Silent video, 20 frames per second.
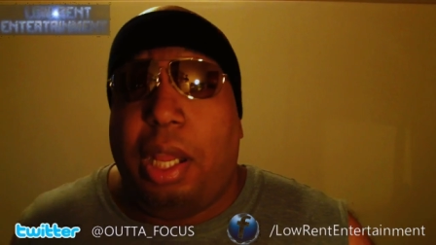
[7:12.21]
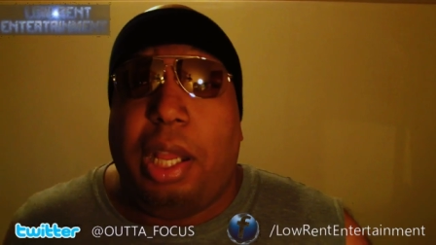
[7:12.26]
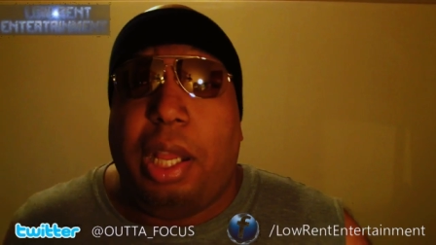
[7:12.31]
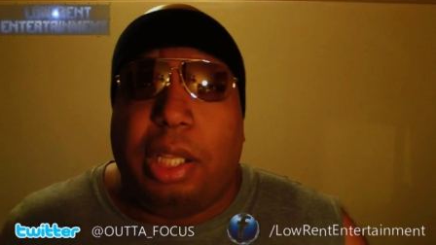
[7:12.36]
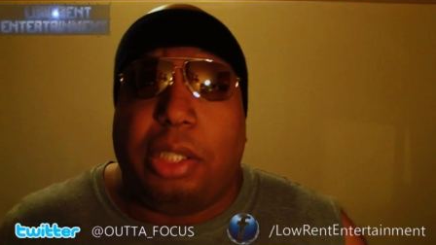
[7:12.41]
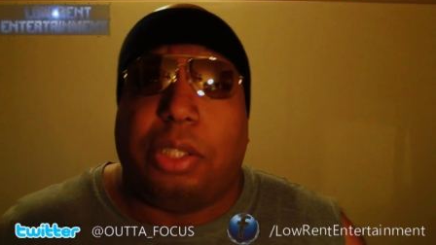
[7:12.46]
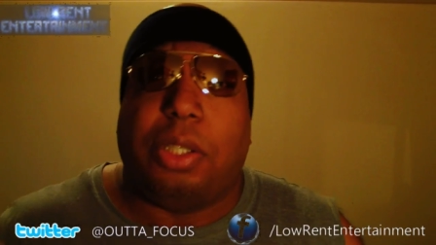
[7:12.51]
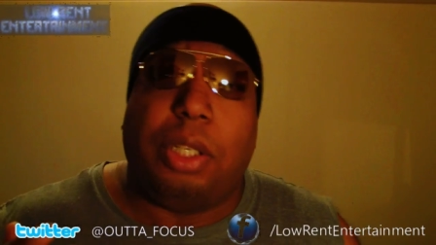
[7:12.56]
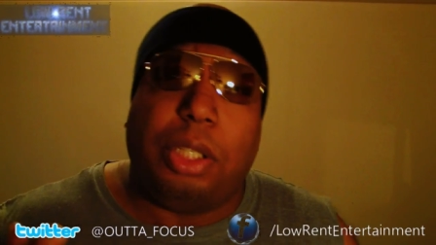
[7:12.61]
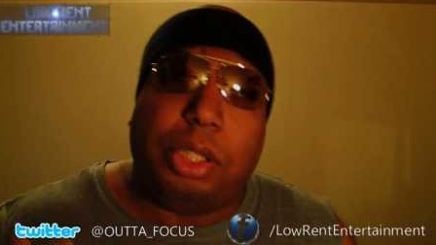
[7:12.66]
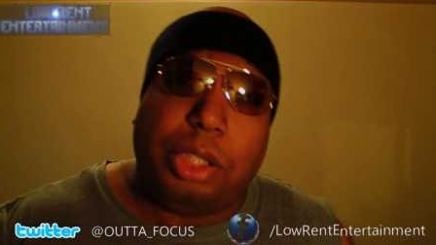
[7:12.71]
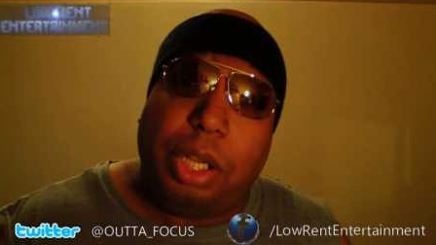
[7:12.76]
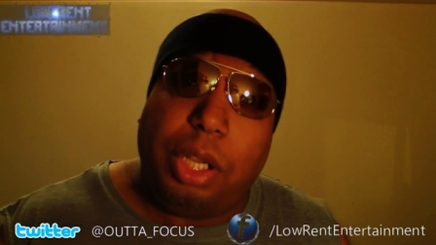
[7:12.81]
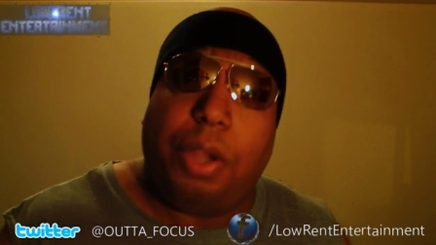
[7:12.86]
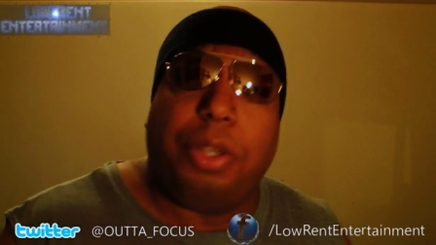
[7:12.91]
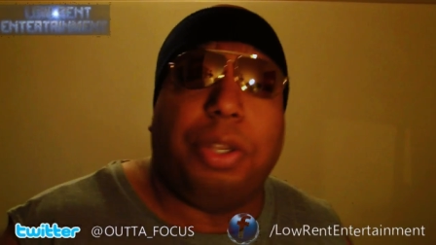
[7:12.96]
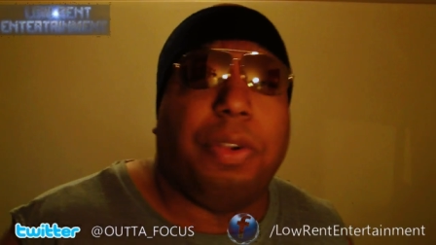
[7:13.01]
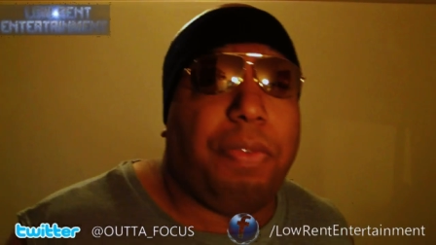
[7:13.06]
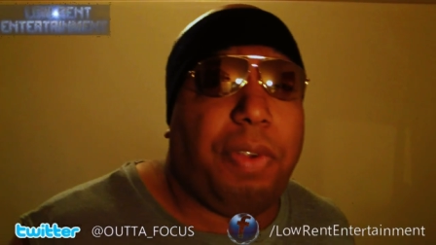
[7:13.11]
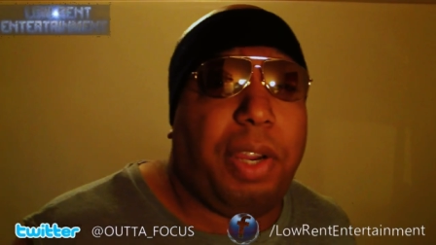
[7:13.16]
it's going to show
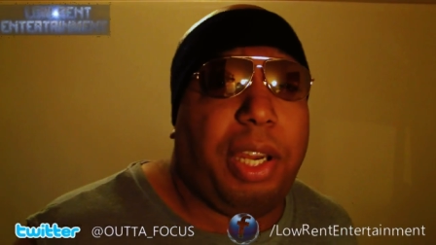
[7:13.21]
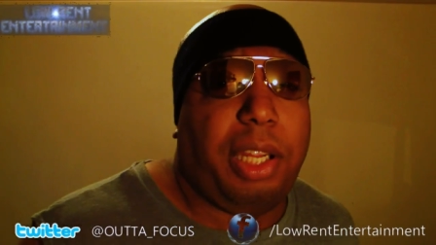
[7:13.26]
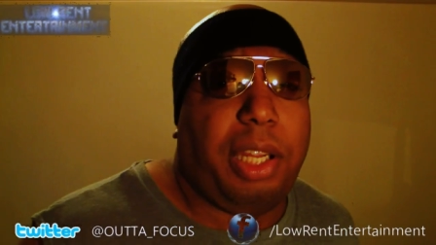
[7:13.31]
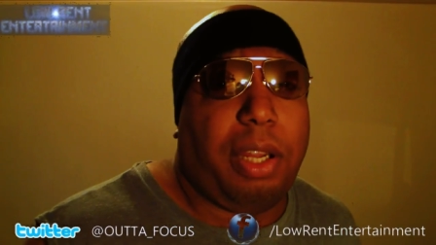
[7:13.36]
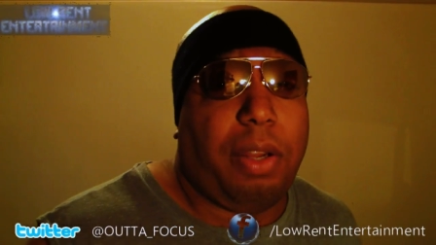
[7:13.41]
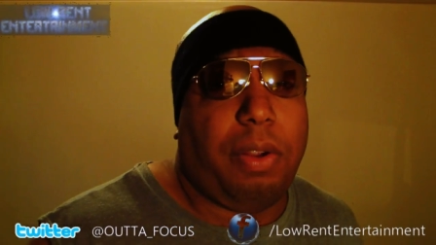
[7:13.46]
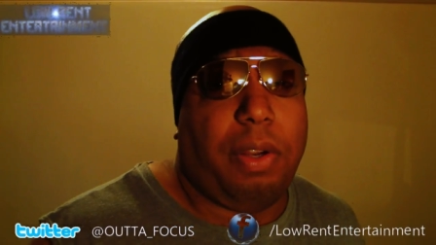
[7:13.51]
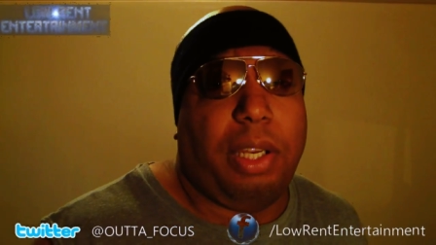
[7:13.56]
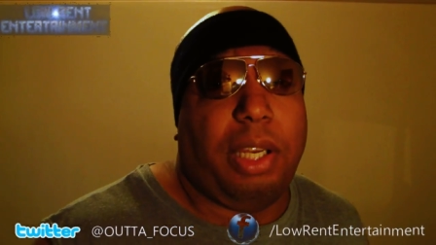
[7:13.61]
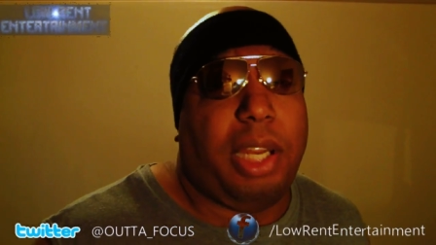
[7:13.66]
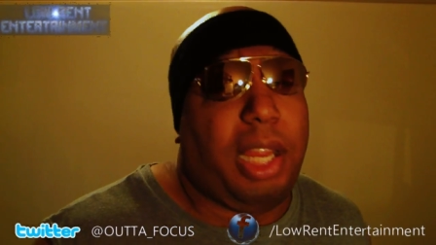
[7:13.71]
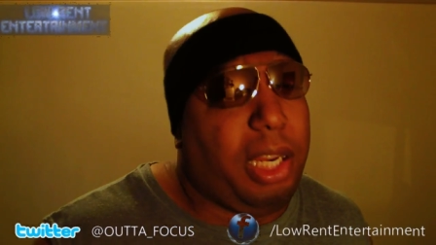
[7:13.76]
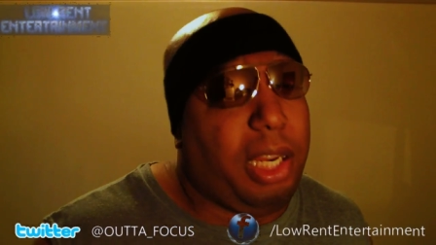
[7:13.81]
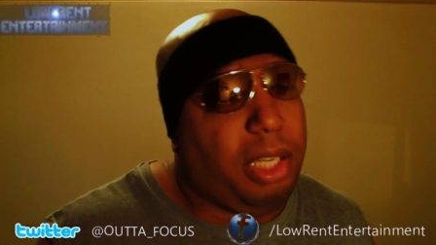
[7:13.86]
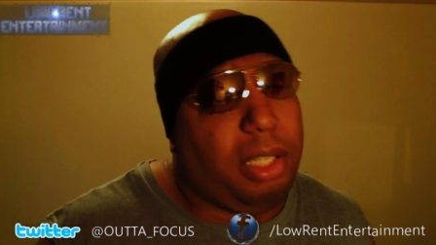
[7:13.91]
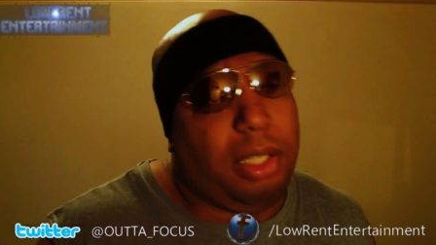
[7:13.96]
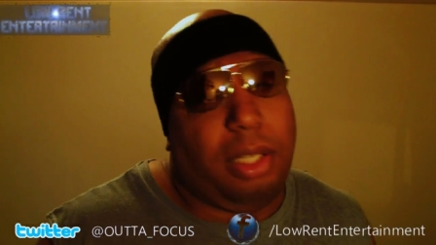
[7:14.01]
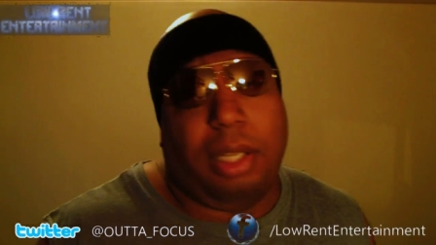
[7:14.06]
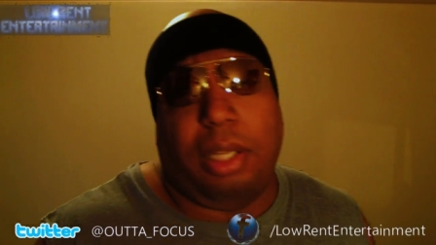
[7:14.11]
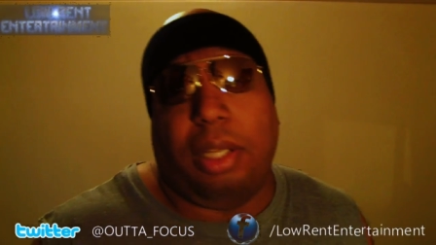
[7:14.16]
in your video, and